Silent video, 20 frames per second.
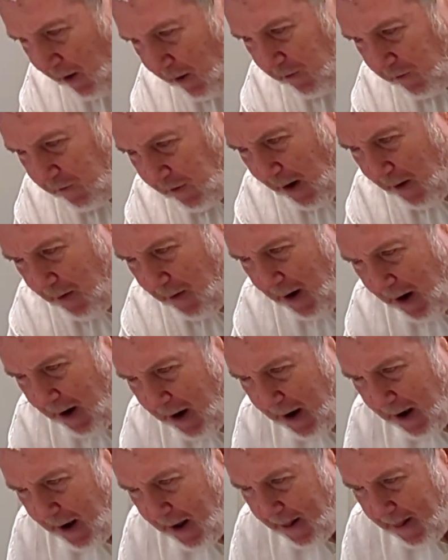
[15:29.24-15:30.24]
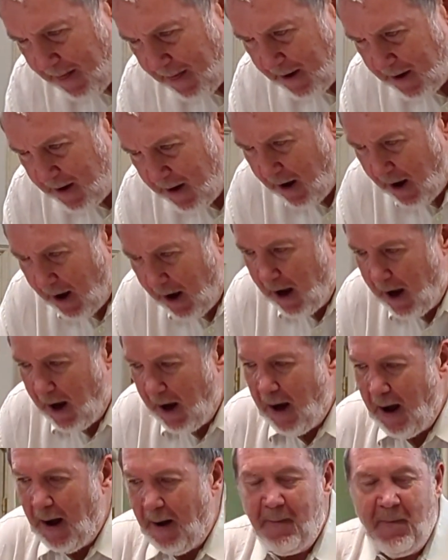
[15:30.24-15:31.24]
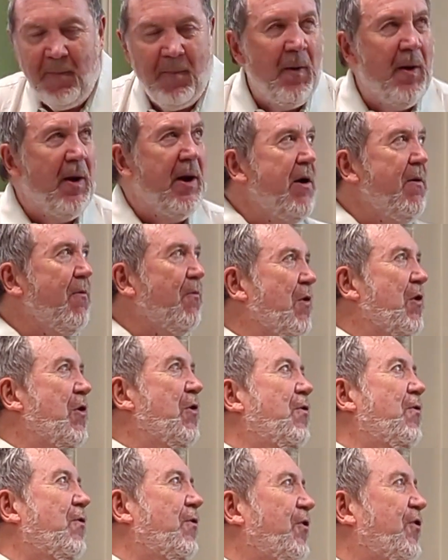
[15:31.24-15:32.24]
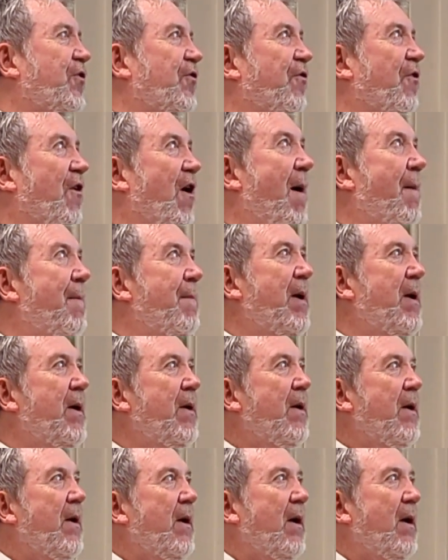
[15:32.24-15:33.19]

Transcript: So um, he rules from